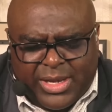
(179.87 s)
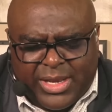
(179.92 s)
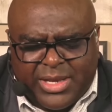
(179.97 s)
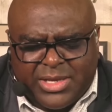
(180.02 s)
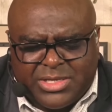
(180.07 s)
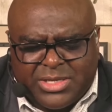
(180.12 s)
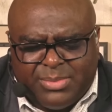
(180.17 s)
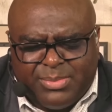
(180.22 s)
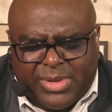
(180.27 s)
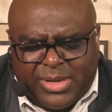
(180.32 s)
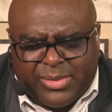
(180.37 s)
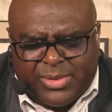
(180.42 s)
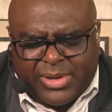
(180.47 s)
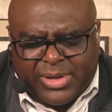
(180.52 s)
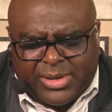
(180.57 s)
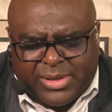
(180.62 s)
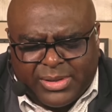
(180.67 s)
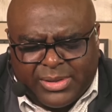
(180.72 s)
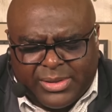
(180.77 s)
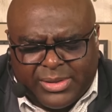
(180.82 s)
needs a
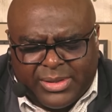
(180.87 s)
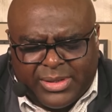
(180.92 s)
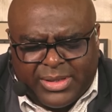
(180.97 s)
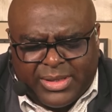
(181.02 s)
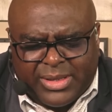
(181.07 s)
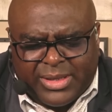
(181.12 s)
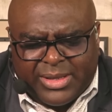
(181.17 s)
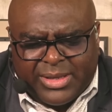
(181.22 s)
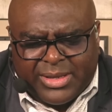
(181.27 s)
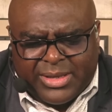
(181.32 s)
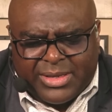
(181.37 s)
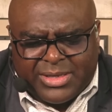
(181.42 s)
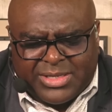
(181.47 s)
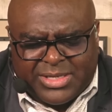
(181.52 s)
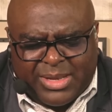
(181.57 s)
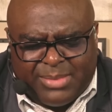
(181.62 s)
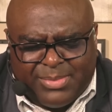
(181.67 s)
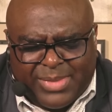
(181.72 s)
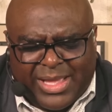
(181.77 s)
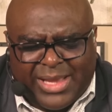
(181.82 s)
miracle.
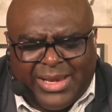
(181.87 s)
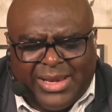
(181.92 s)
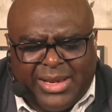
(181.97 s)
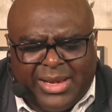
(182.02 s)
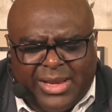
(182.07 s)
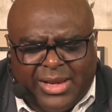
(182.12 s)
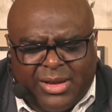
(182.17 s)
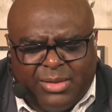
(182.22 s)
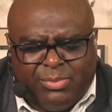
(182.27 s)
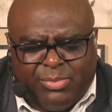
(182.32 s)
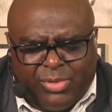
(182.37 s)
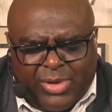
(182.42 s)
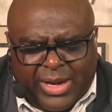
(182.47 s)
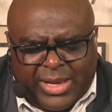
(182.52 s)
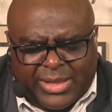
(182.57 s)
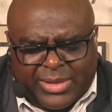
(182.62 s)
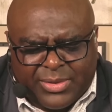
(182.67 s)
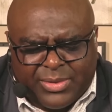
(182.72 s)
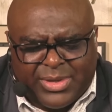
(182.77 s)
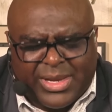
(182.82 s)
Somebody need a
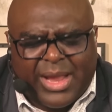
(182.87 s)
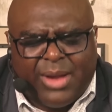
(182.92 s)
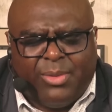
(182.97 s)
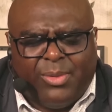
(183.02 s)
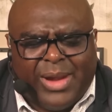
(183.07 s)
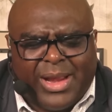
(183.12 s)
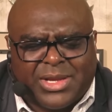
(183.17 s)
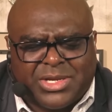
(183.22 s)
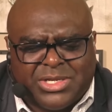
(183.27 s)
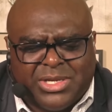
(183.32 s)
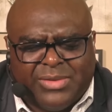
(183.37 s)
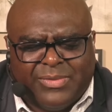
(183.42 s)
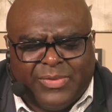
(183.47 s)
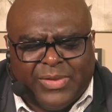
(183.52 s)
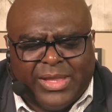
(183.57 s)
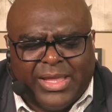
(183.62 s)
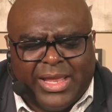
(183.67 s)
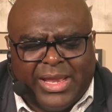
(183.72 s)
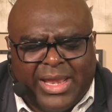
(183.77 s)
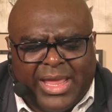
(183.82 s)
breakthrough, direction for
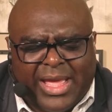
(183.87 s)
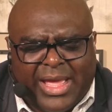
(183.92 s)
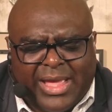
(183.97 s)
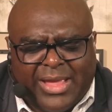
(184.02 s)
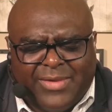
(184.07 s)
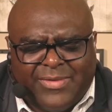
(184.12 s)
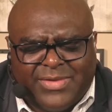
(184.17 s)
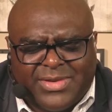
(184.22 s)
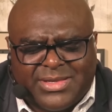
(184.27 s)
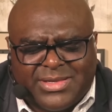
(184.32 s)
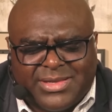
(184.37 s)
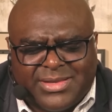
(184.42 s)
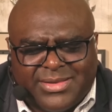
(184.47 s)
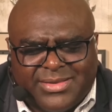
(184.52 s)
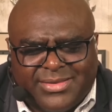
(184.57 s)
their lives.